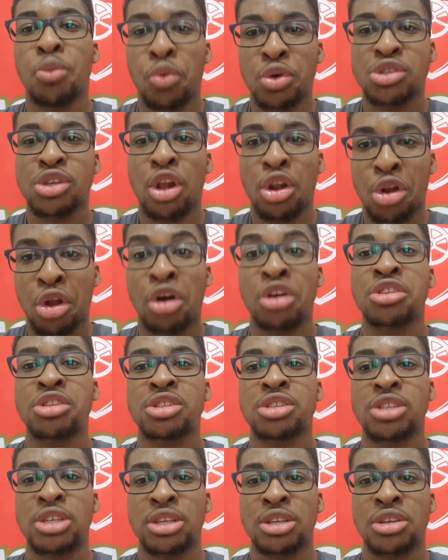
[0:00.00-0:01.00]
was a
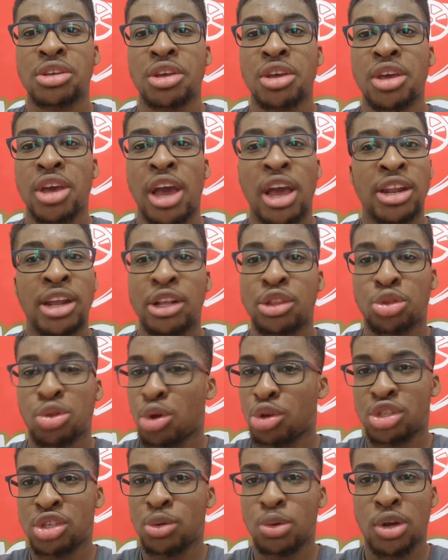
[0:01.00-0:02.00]
lot. And I
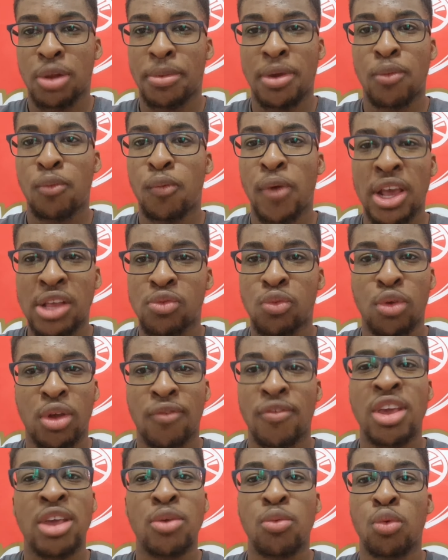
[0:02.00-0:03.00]
thought it would have been
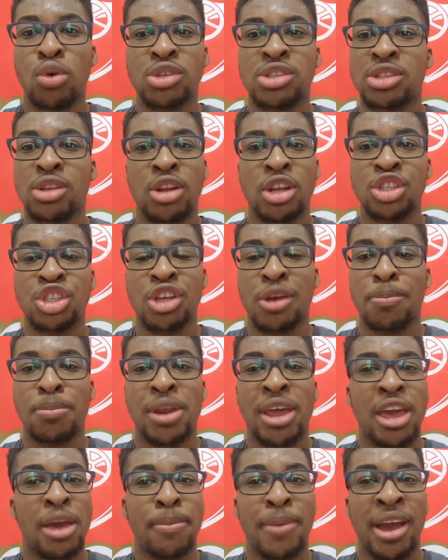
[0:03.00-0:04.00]
wasteful if he was still a shit
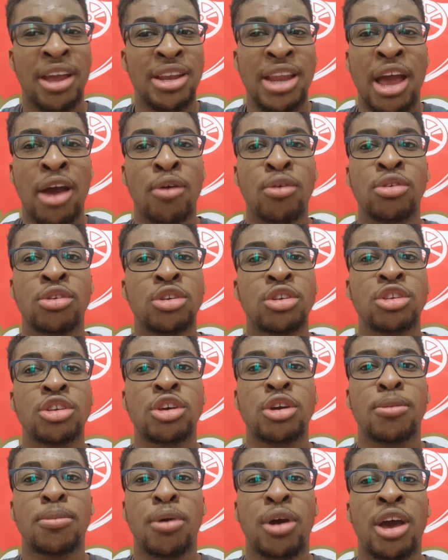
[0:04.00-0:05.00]
player by now.
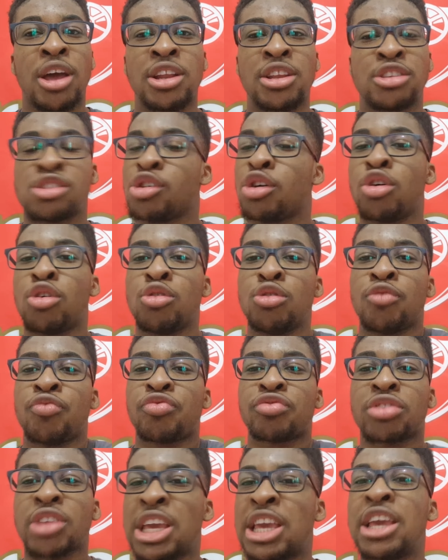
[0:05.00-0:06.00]
But so,
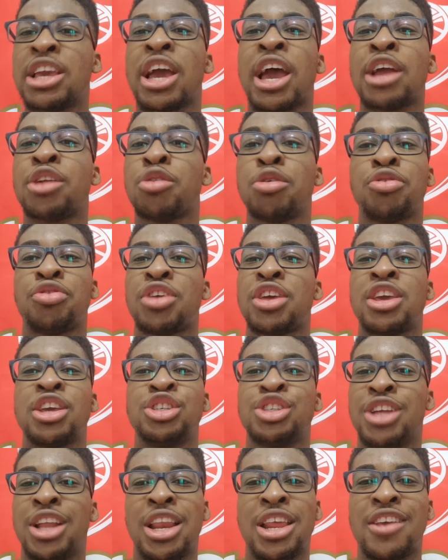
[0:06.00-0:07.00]
I don't think
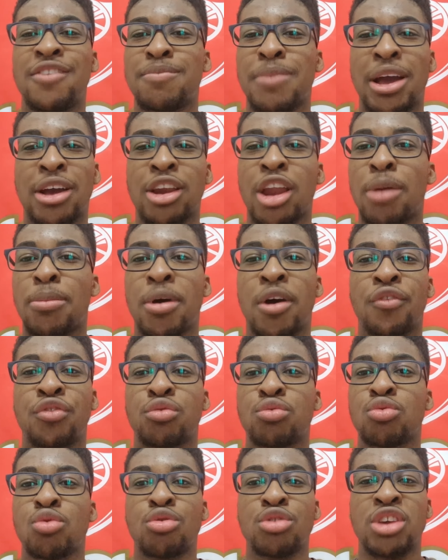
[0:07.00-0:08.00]
he should leave my club
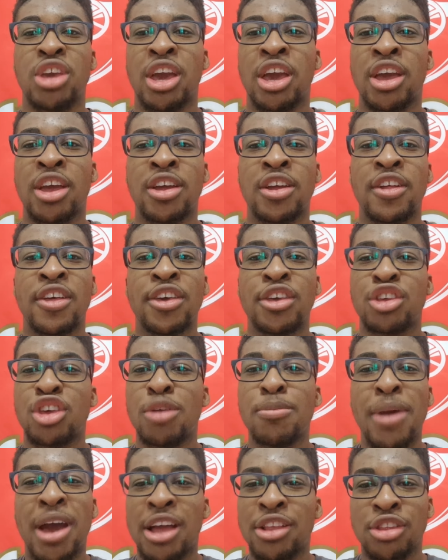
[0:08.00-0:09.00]
after all, yeah?
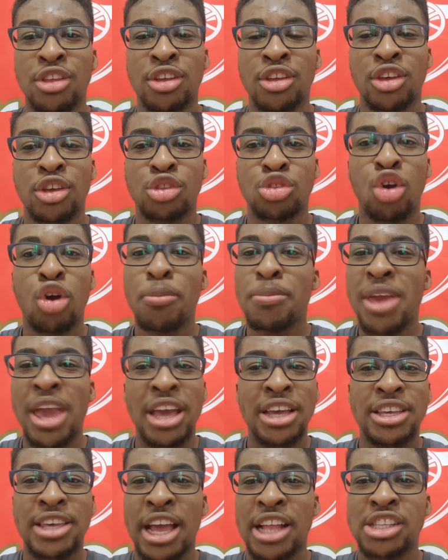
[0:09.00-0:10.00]
You, man, don't be
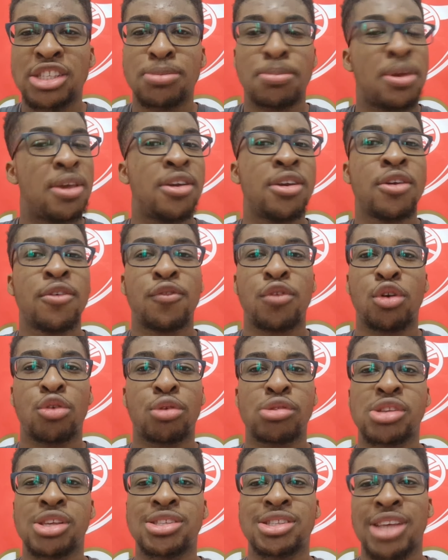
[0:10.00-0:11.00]
against me for
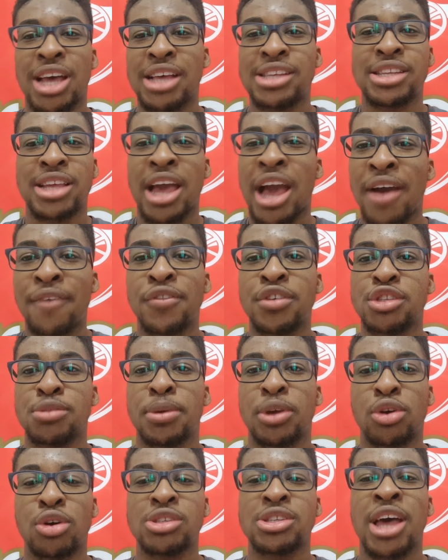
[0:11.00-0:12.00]
criticising
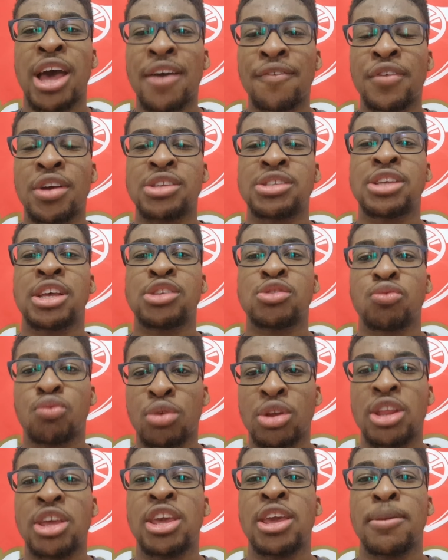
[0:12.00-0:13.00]
Havertz, because Havertz has
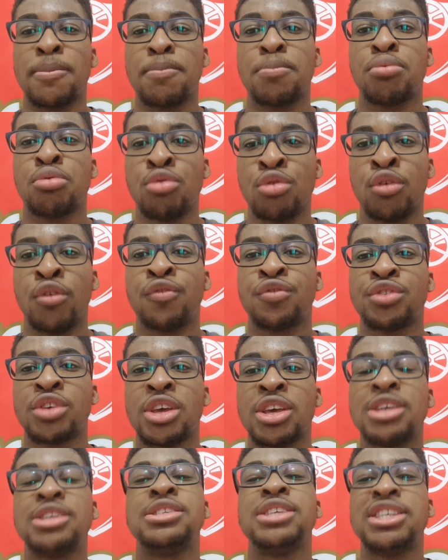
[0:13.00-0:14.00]
really improved.
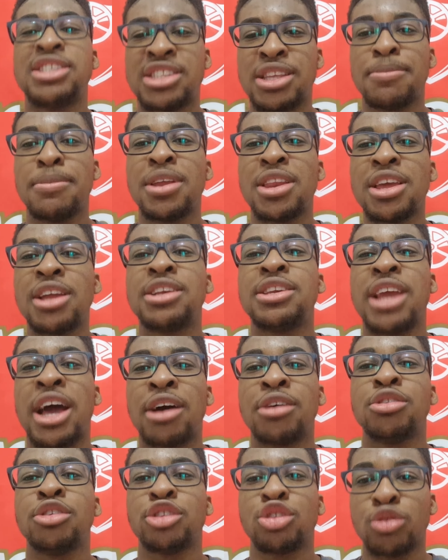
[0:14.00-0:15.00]
60 million
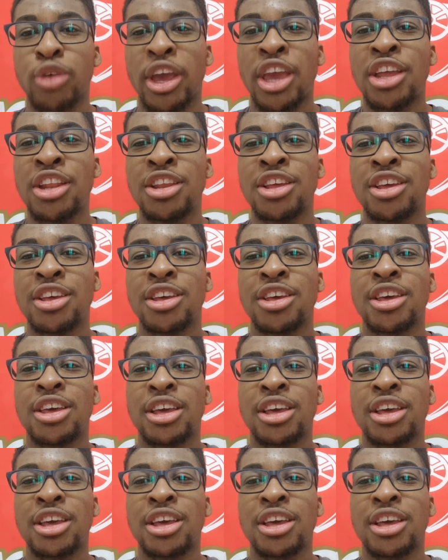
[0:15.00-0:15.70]
down the drain,